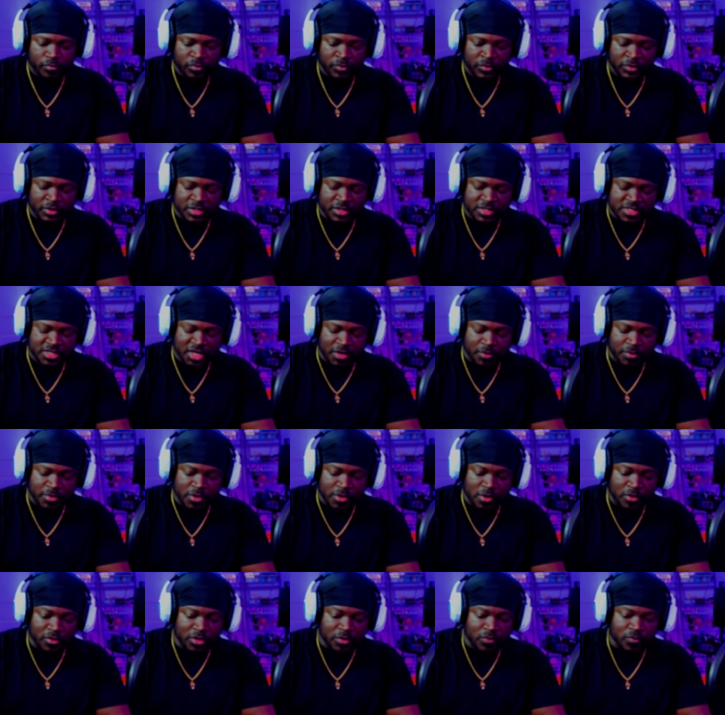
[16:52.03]
Listen, now we
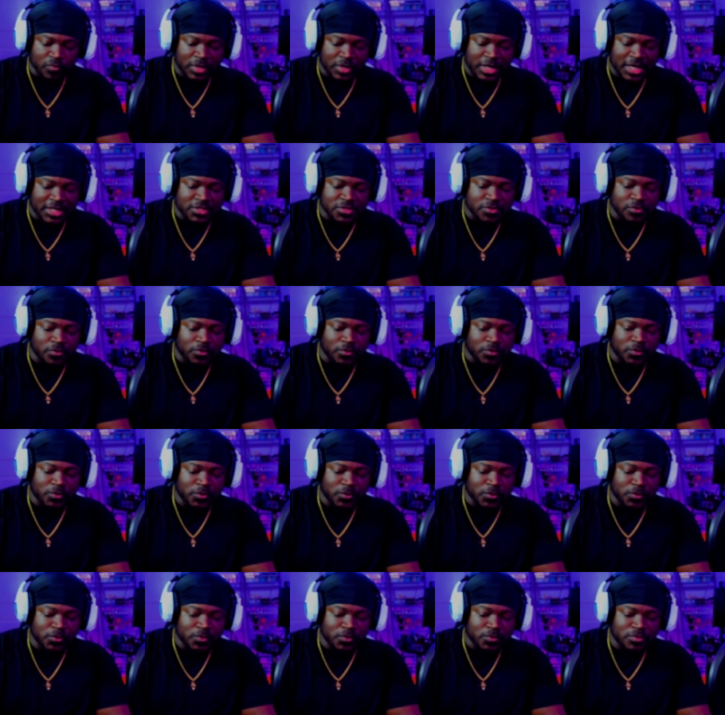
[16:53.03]
only got
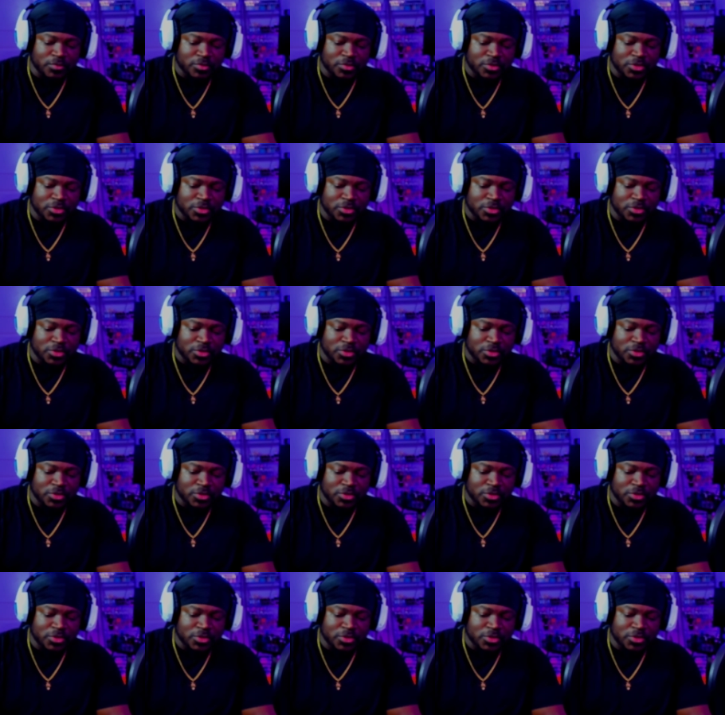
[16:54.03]
through